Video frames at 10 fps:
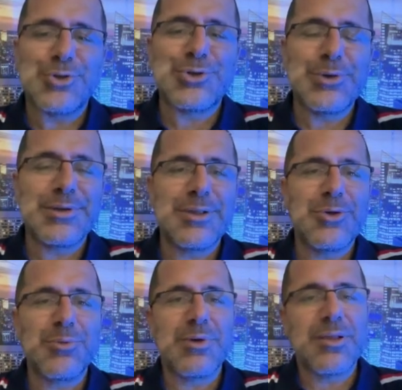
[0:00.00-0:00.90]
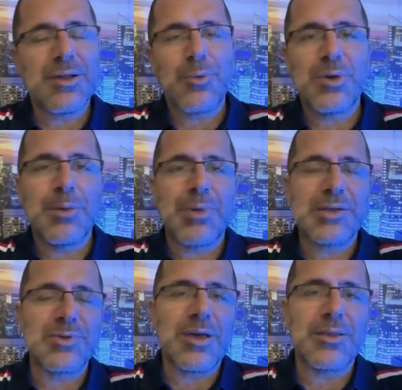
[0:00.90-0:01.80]
I'll show you in a little bit. We'll get
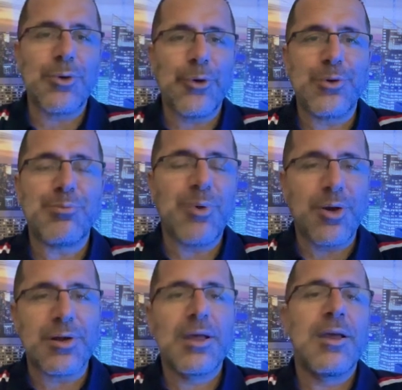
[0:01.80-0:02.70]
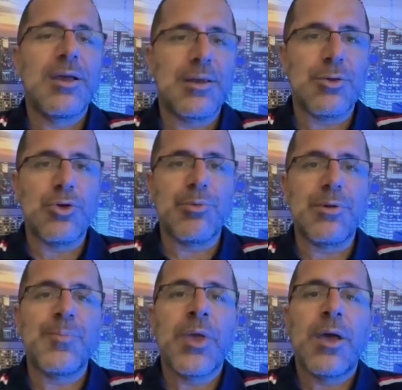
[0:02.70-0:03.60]
back to that hurt part in a little
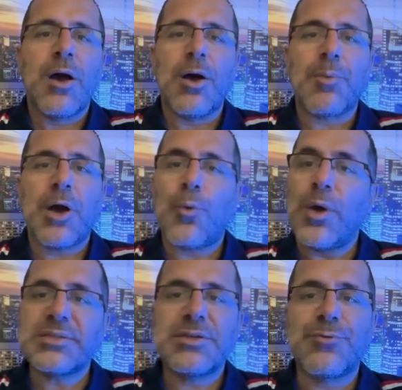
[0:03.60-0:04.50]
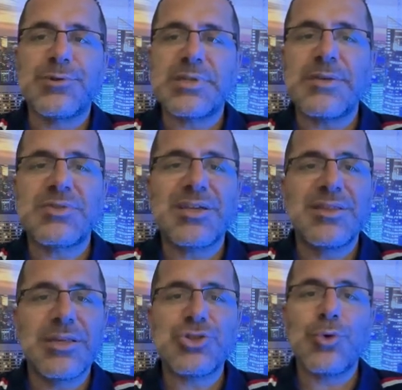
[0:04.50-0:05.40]
bit. Aquestive receives
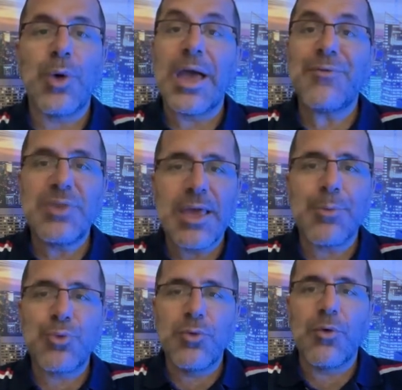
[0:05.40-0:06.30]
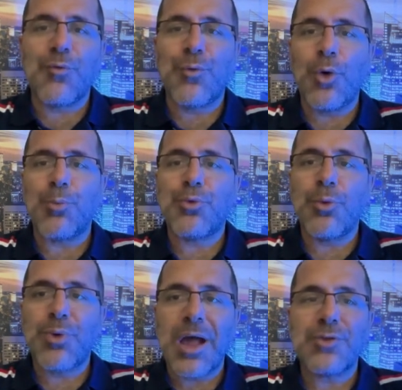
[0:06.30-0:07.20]
conditional FDA approval for
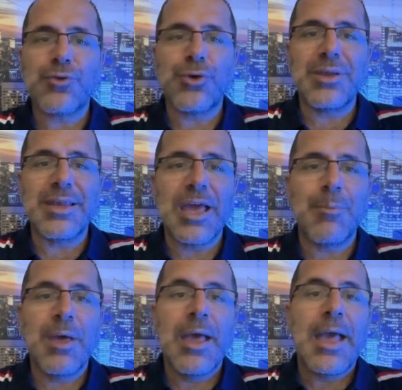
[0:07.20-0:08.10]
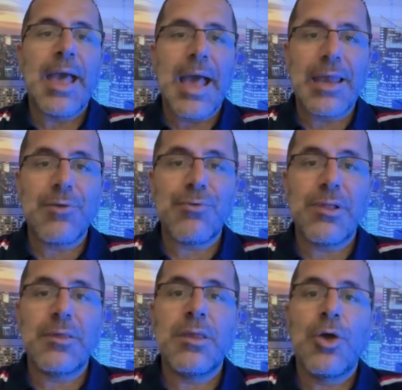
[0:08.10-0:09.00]
proprietary name
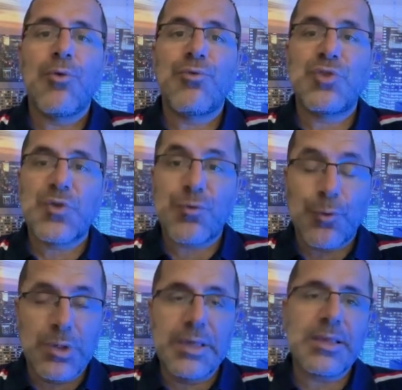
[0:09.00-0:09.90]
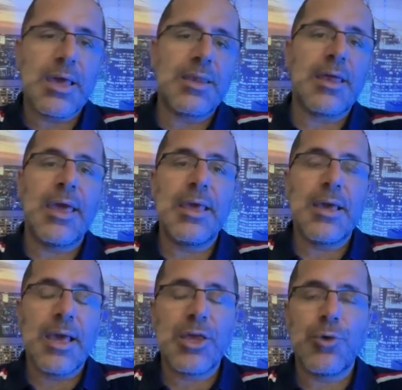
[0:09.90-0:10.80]
Anaphylin for lead
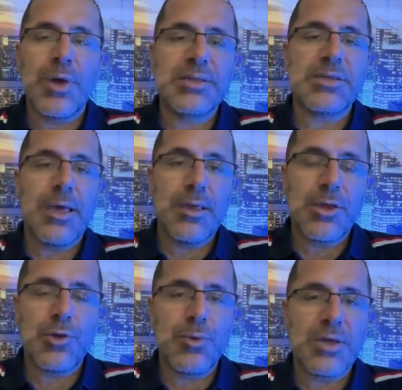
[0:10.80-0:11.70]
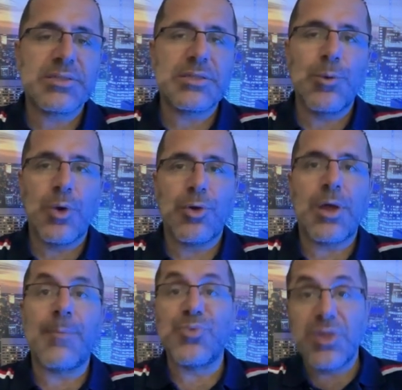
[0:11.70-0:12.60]
candidate
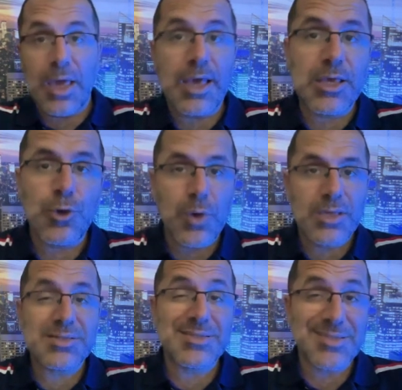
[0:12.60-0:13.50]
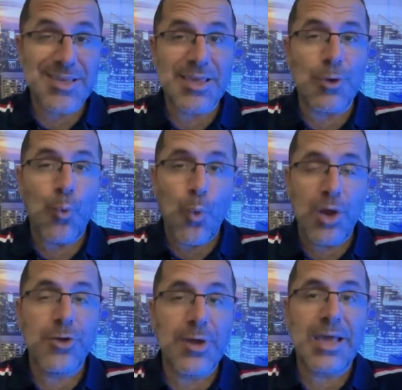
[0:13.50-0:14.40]
AQST-109. The
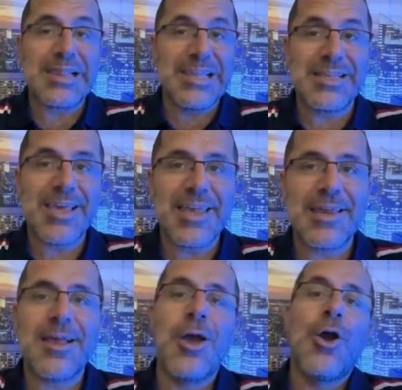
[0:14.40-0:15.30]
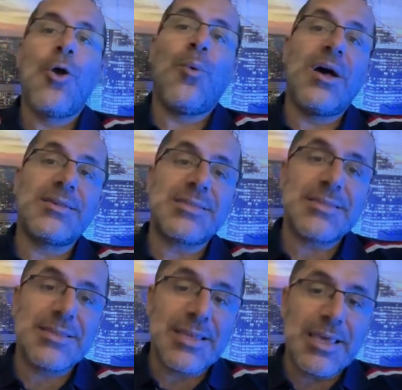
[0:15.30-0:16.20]
AQST-109 lead candidate was
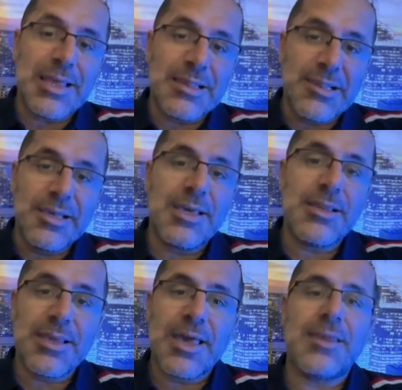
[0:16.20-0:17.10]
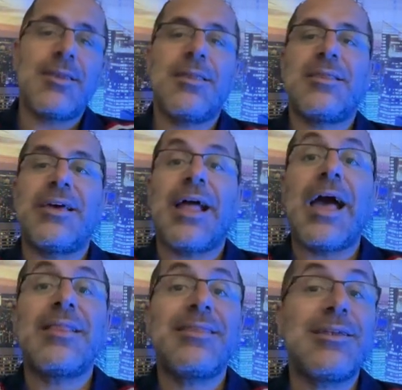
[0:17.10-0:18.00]
the lead candidate that
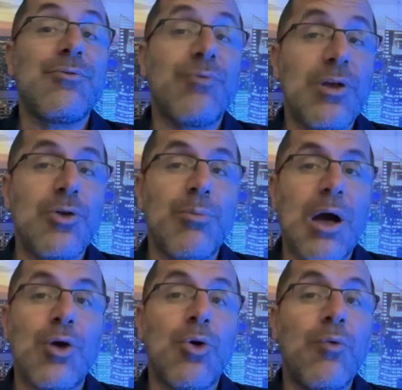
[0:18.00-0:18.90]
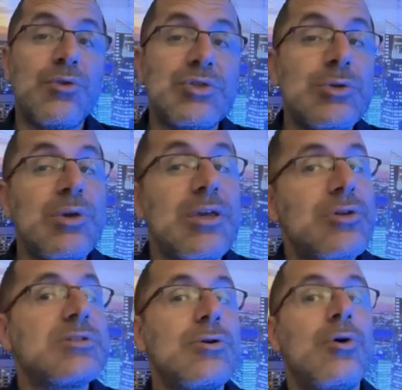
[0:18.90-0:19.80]
I did a video about over 2
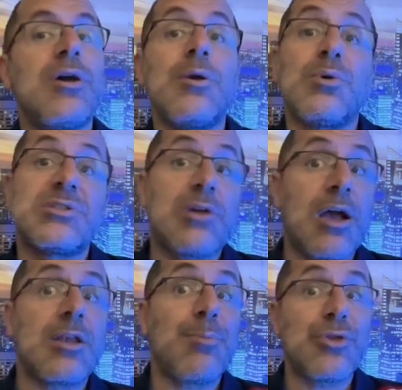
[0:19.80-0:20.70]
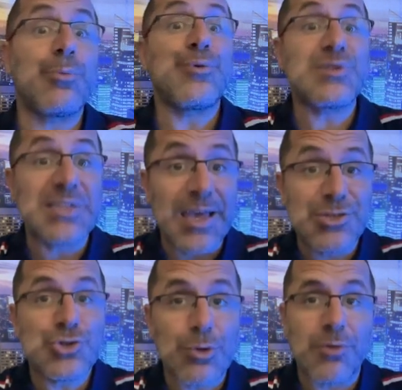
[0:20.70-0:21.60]
years ago, and I was talking about the
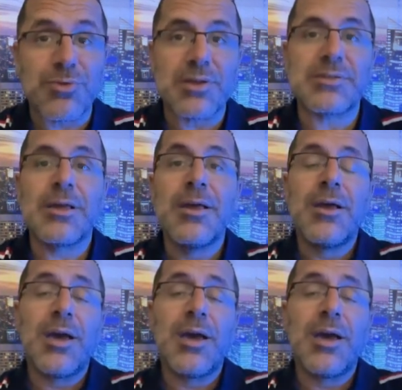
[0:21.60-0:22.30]
potential of this